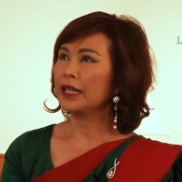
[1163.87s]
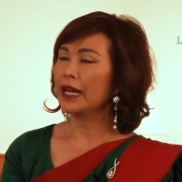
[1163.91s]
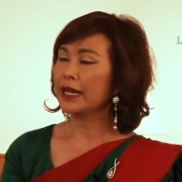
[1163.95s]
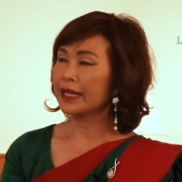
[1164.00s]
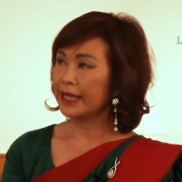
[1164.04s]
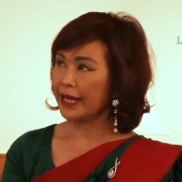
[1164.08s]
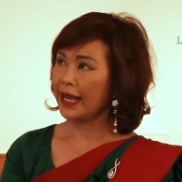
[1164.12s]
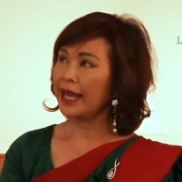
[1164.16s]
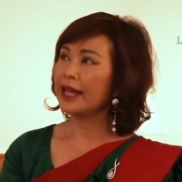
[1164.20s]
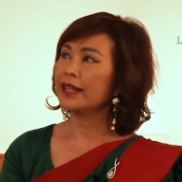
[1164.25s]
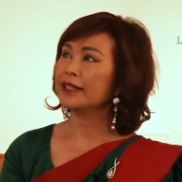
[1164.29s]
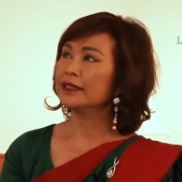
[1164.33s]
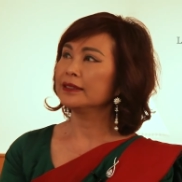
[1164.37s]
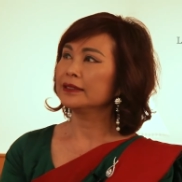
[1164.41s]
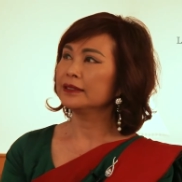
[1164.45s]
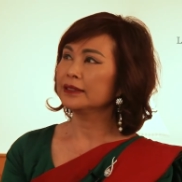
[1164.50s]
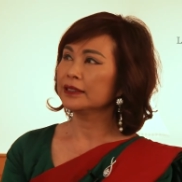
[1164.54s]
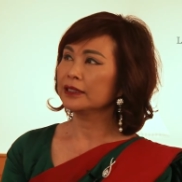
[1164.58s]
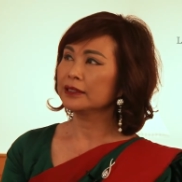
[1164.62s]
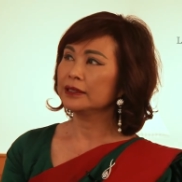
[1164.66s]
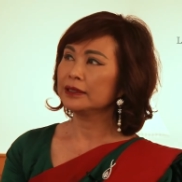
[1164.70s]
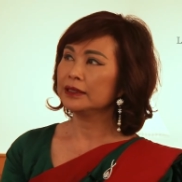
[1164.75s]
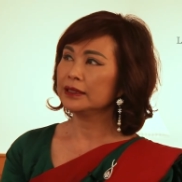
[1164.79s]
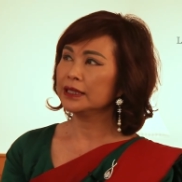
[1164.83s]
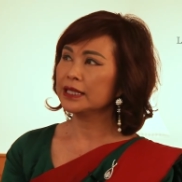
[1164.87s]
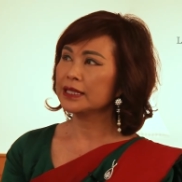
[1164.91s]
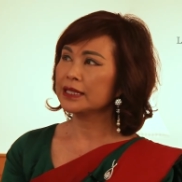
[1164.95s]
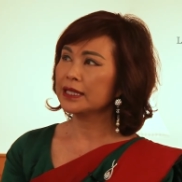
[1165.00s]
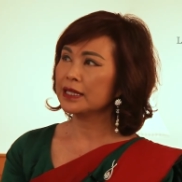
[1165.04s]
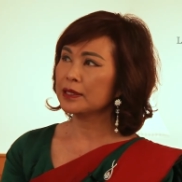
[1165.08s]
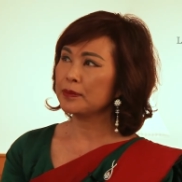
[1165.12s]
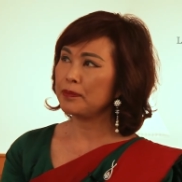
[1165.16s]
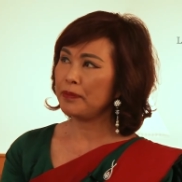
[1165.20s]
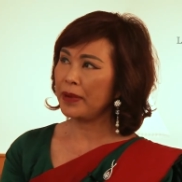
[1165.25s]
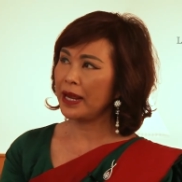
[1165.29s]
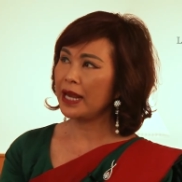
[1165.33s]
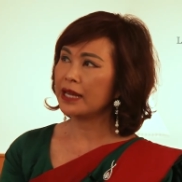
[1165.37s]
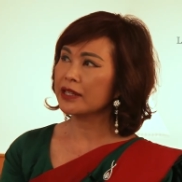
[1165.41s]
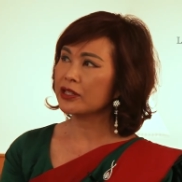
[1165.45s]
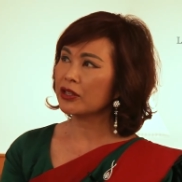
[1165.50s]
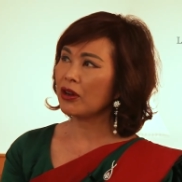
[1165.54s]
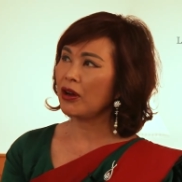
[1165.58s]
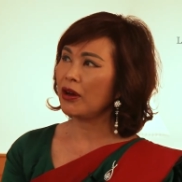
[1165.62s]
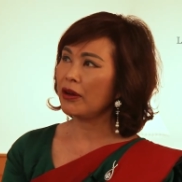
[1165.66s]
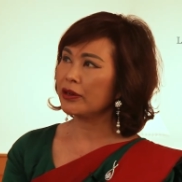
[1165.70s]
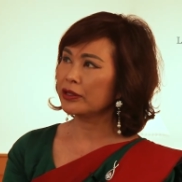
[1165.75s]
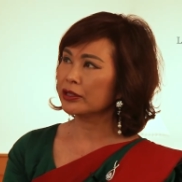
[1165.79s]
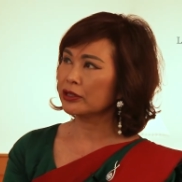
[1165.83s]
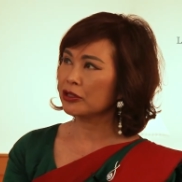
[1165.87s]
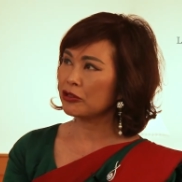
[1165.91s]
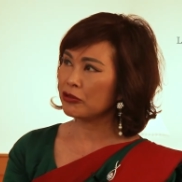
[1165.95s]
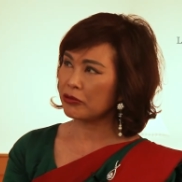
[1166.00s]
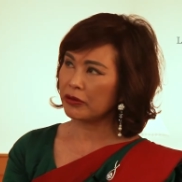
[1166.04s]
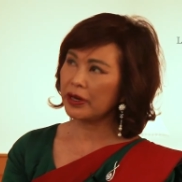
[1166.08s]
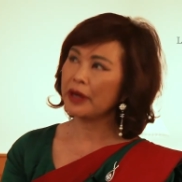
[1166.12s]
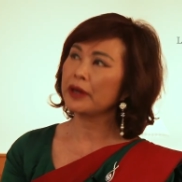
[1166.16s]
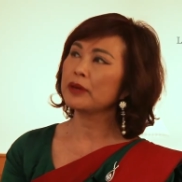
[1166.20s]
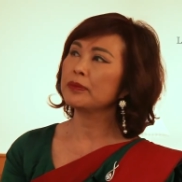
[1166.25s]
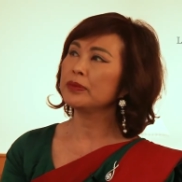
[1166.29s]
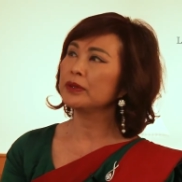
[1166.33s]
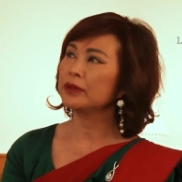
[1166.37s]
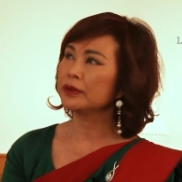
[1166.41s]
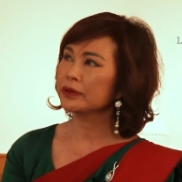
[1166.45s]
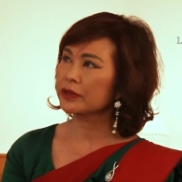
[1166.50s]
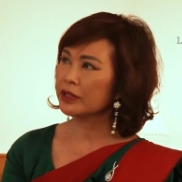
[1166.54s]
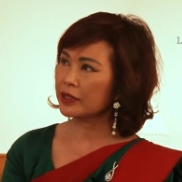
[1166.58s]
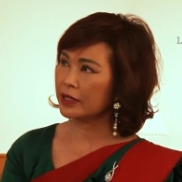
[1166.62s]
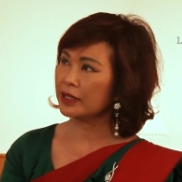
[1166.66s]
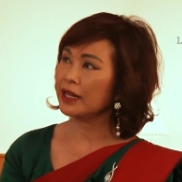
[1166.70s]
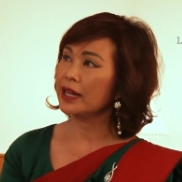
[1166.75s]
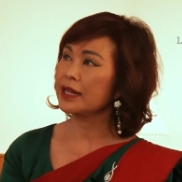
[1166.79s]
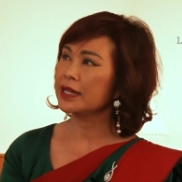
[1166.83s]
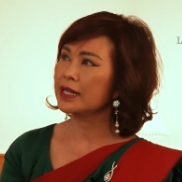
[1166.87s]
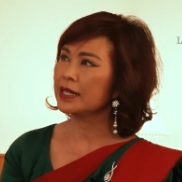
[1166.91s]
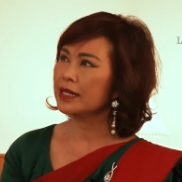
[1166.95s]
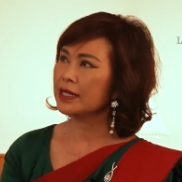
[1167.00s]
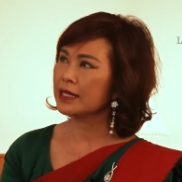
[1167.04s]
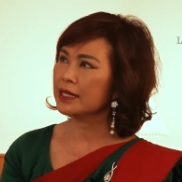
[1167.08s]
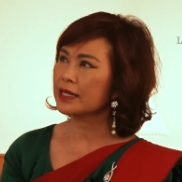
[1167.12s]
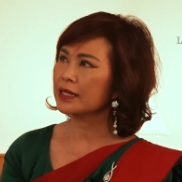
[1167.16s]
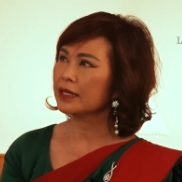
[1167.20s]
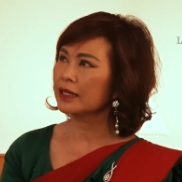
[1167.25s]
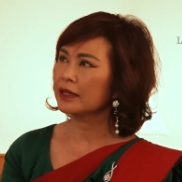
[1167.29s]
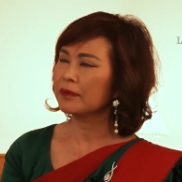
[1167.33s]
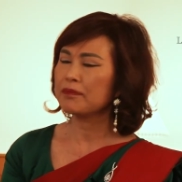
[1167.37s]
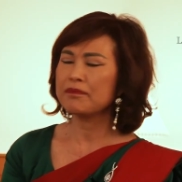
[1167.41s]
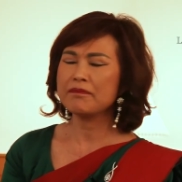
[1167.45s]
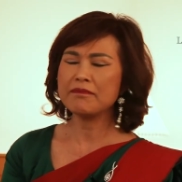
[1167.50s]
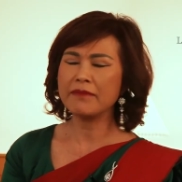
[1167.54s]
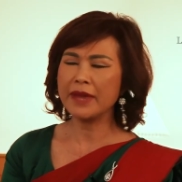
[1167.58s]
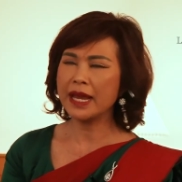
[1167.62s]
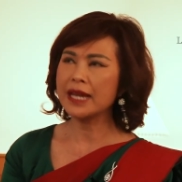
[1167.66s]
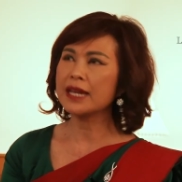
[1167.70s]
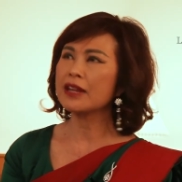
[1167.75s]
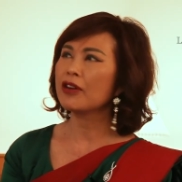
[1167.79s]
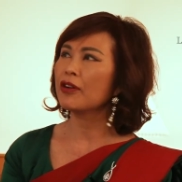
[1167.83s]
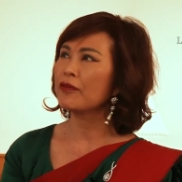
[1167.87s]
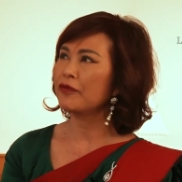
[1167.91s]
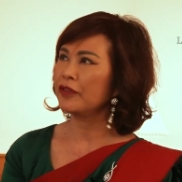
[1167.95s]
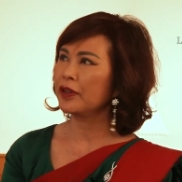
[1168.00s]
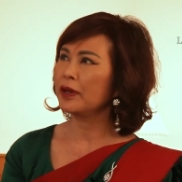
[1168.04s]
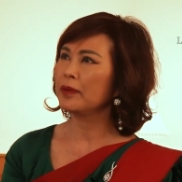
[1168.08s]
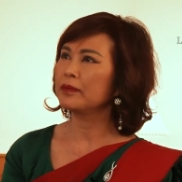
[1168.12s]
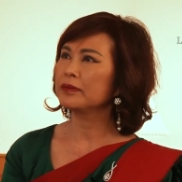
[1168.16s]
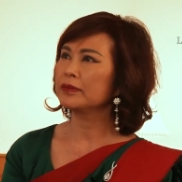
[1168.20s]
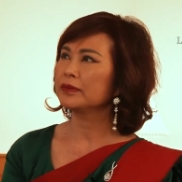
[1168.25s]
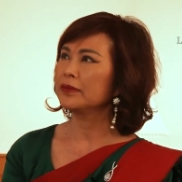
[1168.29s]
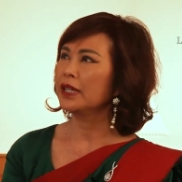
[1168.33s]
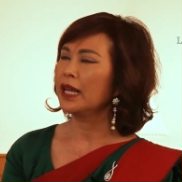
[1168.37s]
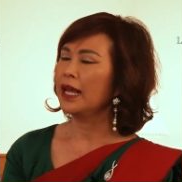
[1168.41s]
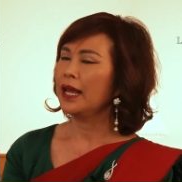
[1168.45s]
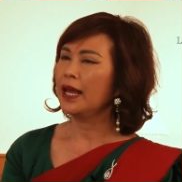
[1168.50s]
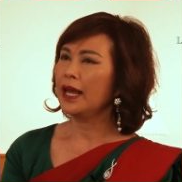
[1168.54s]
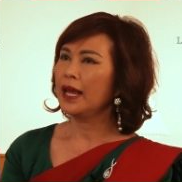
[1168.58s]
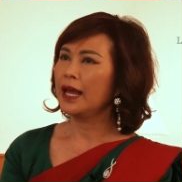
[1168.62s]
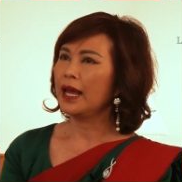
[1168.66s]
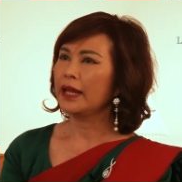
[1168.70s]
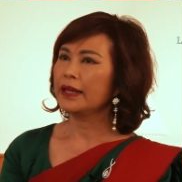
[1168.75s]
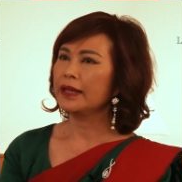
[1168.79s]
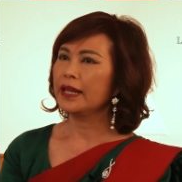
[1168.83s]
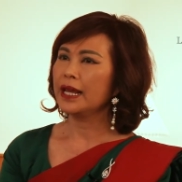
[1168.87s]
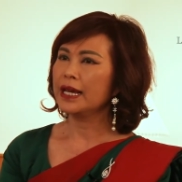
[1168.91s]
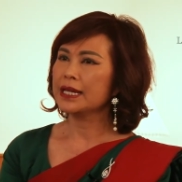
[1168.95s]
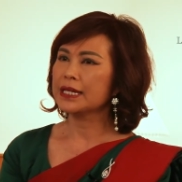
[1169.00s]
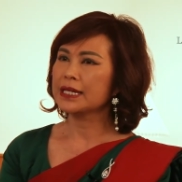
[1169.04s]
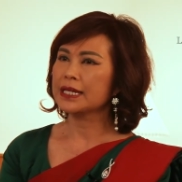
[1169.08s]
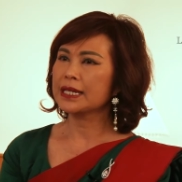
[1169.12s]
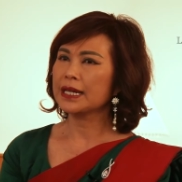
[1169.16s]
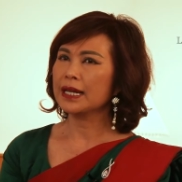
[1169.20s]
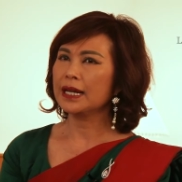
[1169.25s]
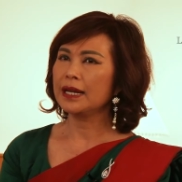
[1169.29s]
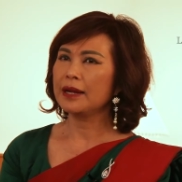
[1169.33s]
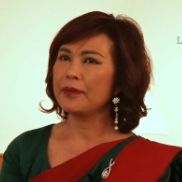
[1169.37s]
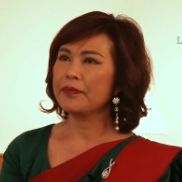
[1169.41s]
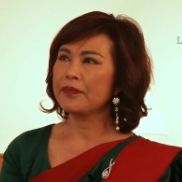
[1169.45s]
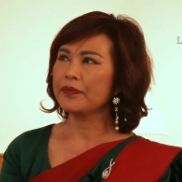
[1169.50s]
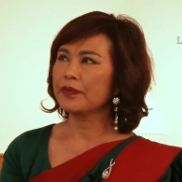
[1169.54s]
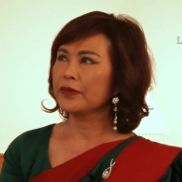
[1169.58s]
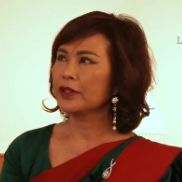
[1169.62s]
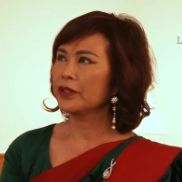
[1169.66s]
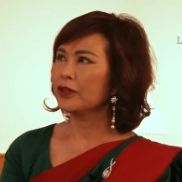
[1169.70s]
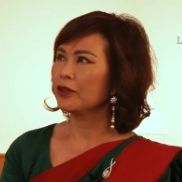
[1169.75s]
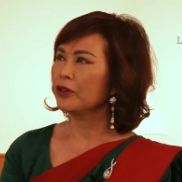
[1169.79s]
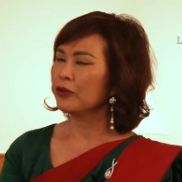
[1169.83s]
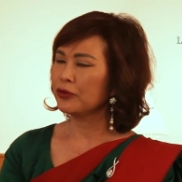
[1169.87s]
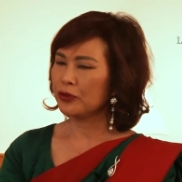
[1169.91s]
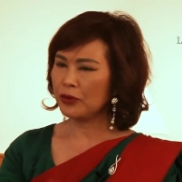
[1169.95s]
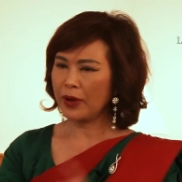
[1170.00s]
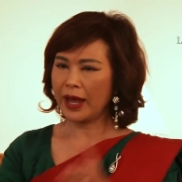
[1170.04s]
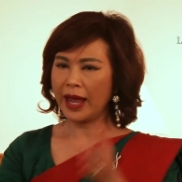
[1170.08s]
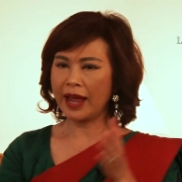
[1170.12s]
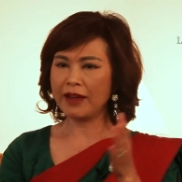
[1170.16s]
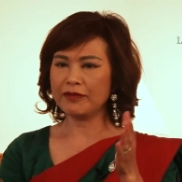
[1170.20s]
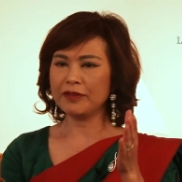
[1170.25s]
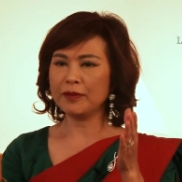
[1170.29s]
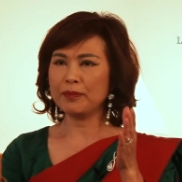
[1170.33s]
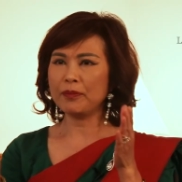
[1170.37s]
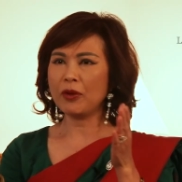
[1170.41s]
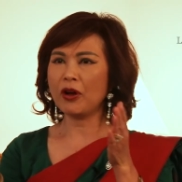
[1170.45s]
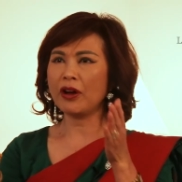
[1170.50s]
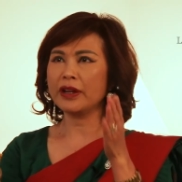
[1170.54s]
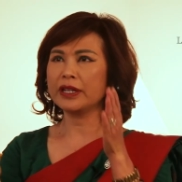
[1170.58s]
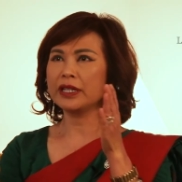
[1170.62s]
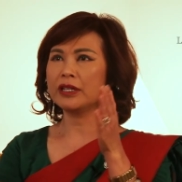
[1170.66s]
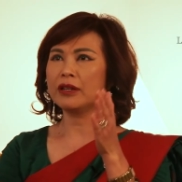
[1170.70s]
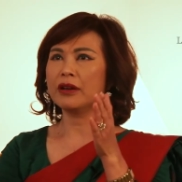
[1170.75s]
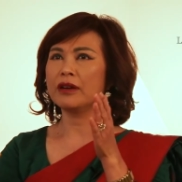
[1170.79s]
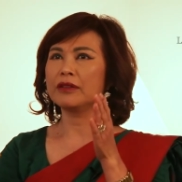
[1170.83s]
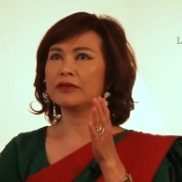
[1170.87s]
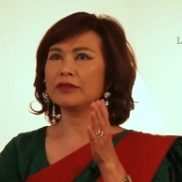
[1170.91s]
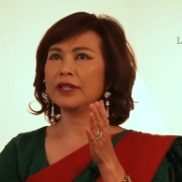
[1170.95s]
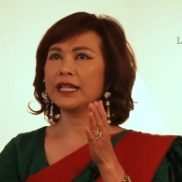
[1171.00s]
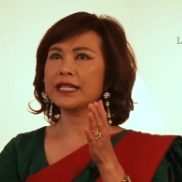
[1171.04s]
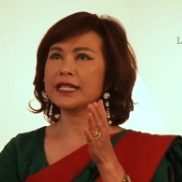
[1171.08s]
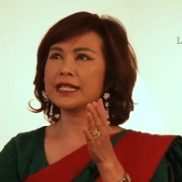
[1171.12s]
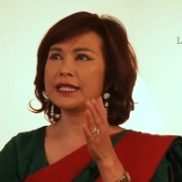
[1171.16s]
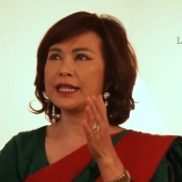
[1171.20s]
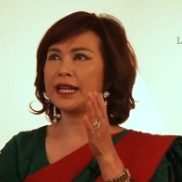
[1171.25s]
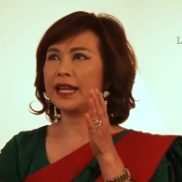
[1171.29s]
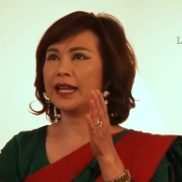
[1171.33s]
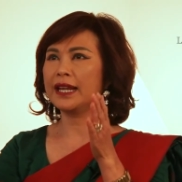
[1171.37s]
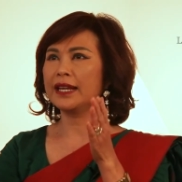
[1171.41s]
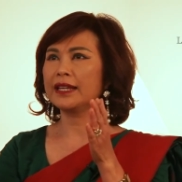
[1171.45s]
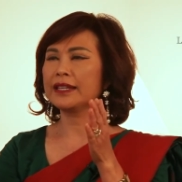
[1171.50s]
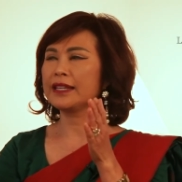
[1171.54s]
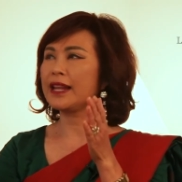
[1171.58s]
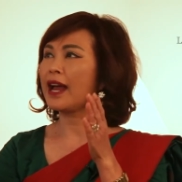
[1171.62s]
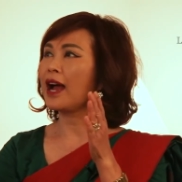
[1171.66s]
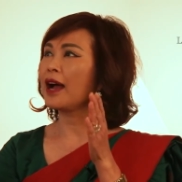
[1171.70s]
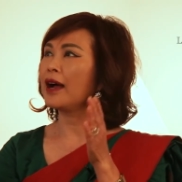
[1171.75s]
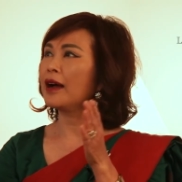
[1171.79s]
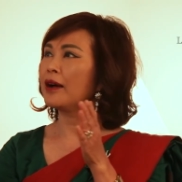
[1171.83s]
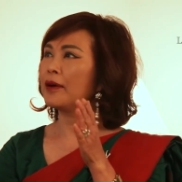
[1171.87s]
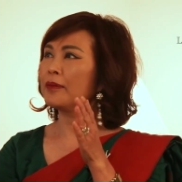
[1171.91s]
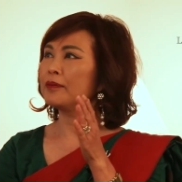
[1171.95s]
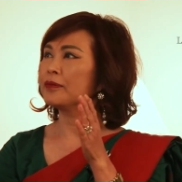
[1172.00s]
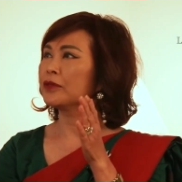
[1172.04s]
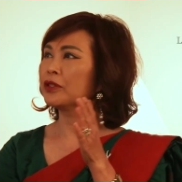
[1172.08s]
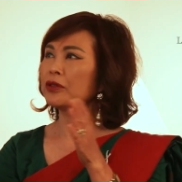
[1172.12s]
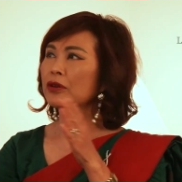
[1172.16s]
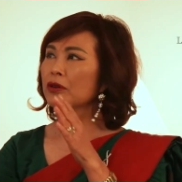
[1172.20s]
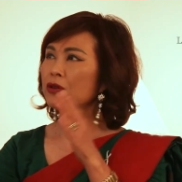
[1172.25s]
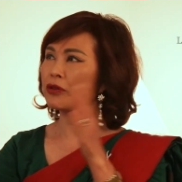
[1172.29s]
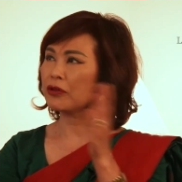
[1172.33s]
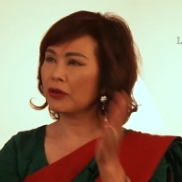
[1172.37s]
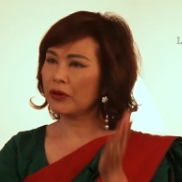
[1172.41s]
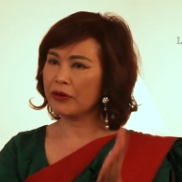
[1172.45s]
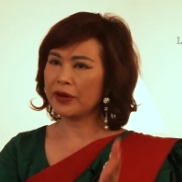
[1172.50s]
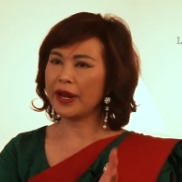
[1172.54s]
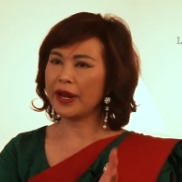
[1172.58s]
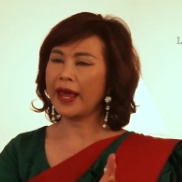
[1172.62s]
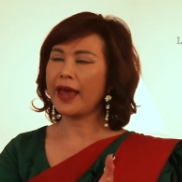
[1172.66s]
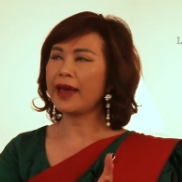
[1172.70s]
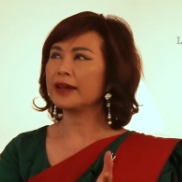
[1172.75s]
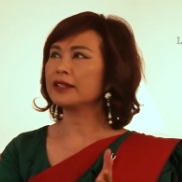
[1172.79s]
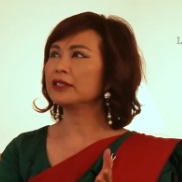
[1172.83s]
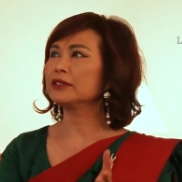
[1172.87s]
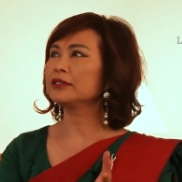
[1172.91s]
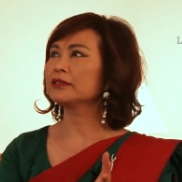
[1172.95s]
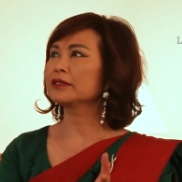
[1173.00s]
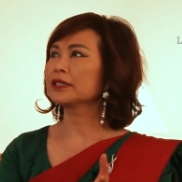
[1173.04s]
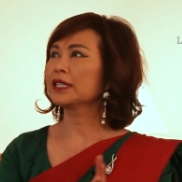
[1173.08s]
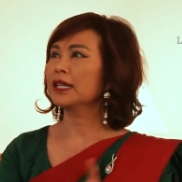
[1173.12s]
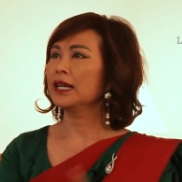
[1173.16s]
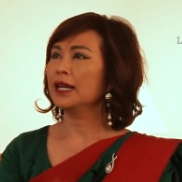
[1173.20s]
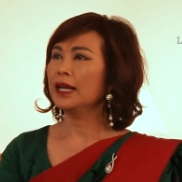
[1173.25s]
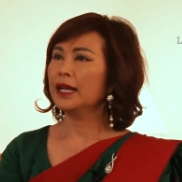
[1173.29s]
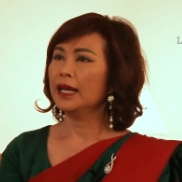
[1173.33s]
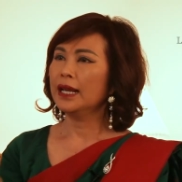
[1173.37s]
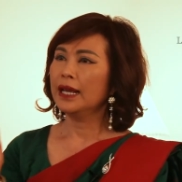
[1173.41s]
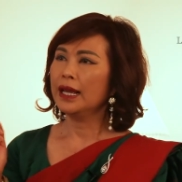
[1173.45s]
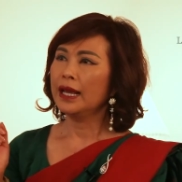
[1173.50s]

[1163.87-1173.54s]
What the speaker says: again, this is based on credible studies, many of them, that you have a body of, let's say, grown adult.